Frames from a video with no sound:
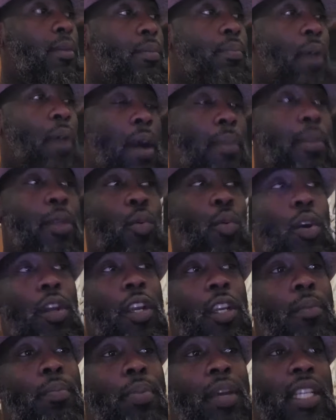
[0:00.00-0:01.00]
Probably one
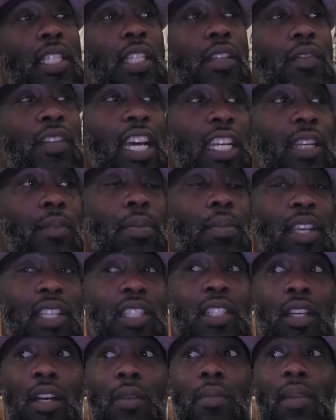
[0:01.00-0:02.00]
of the best, if not the
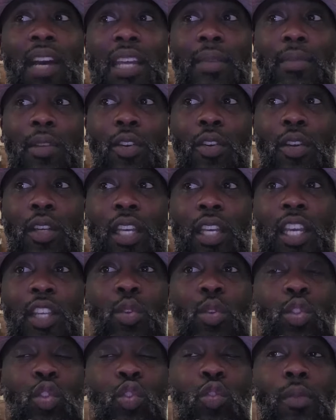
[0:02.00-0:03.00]
best, Miami
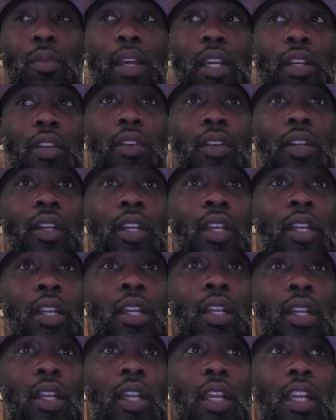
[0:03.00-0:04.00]
Hurricane YouTube maker."
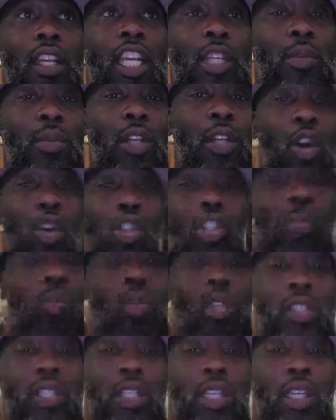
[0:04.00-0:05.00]
And guess what the
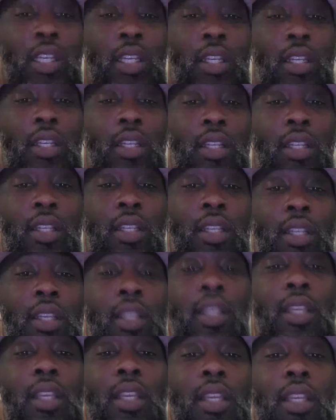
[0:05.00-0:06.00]
Wholesome One said?
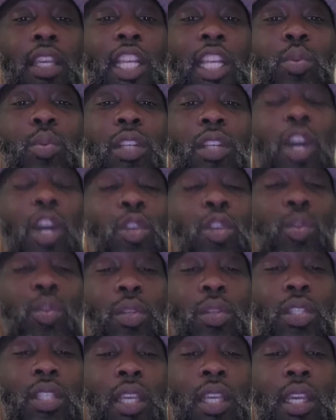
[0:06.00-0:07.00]
Guess what the Wholesome
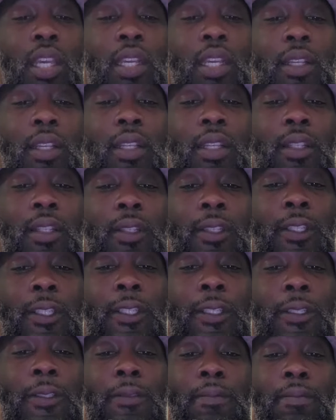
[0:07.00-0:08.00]
One said?
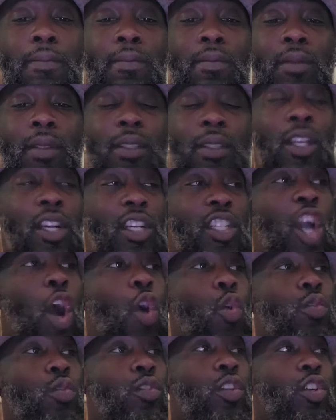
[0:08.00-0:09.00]
The
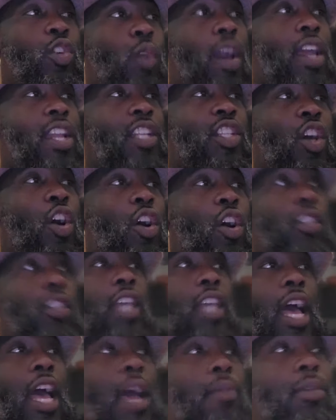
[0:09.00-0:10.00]
GOAT, the greatest of all
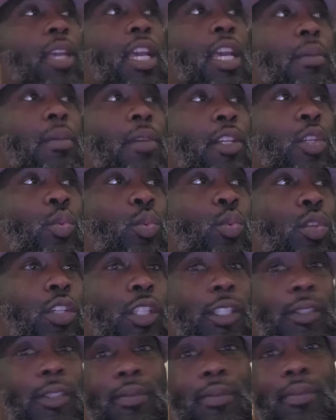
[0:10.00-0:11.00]
time, Cam
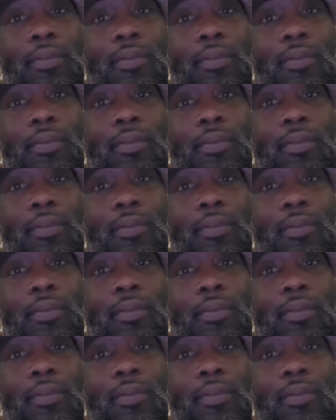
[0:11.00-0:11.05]
Underwood.